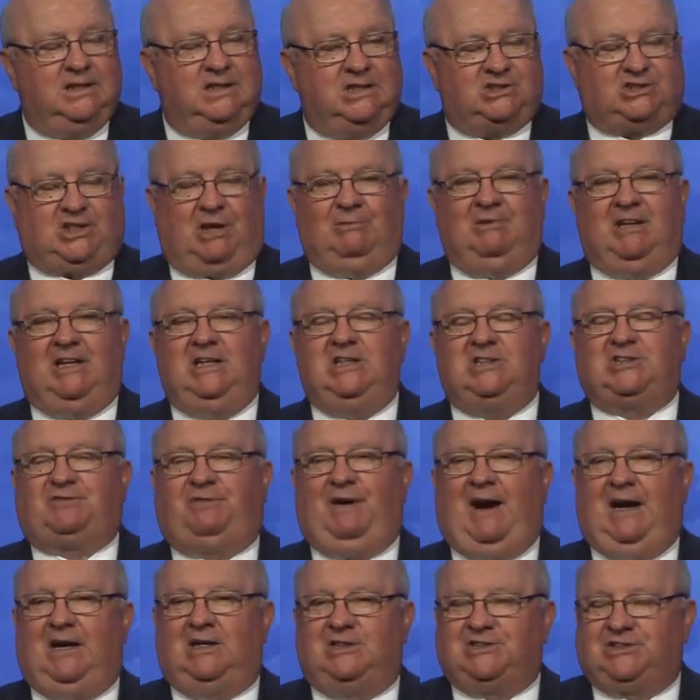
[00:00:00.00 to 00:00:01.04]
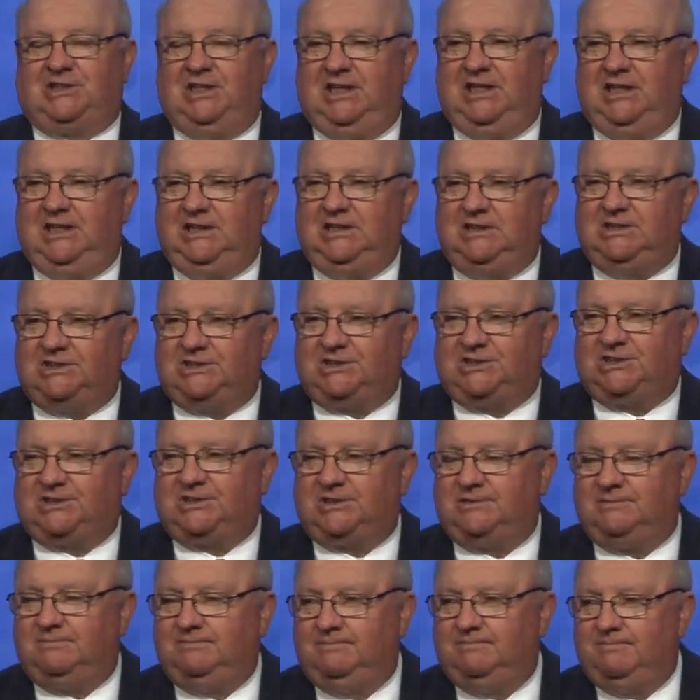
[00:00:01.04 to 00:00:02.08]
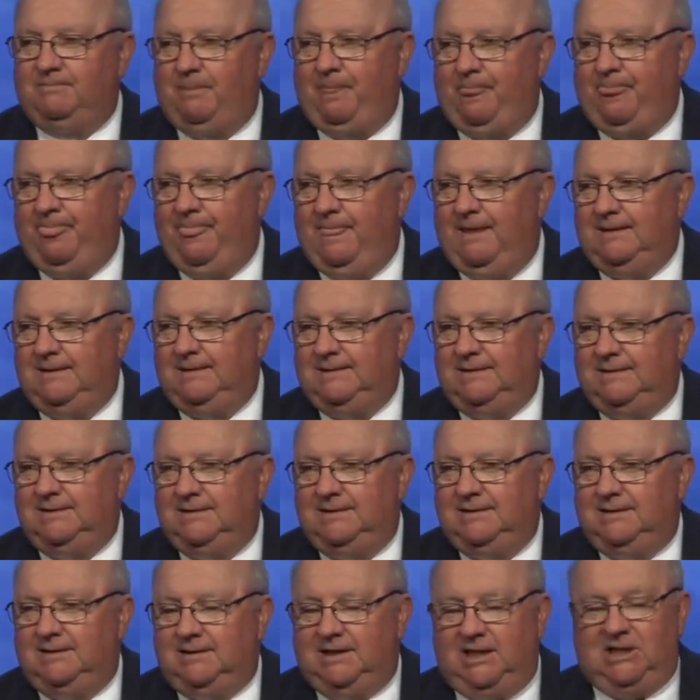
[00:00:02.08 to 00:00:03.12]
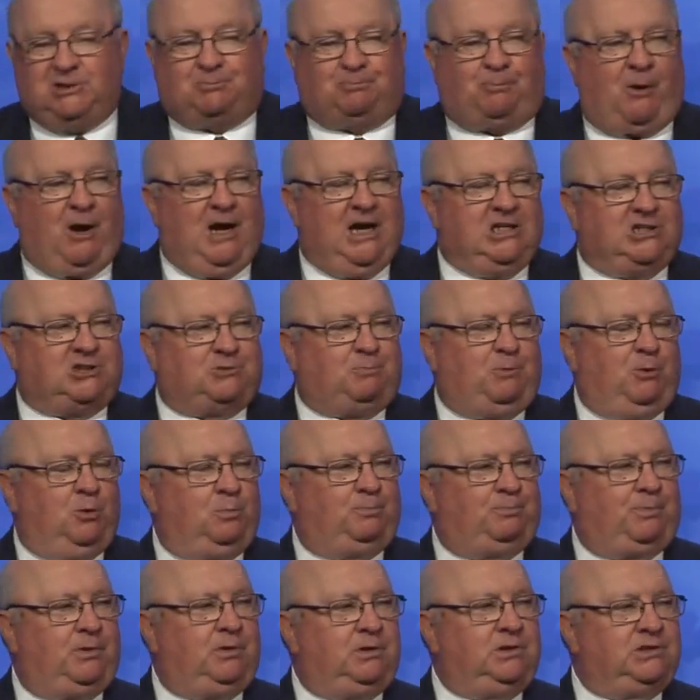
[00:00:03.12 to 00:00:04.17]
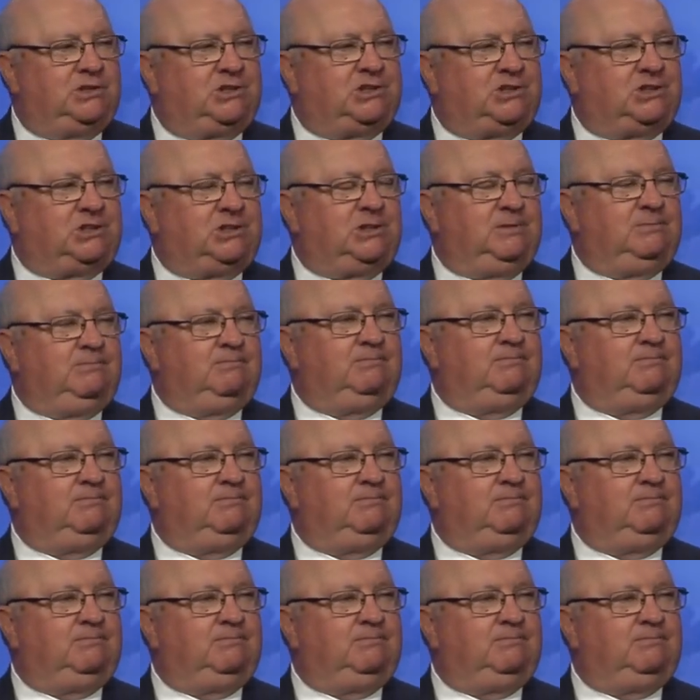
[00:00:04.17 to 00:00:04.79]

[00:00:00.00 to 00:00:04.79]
Some of these Pharisees, these praise poopers,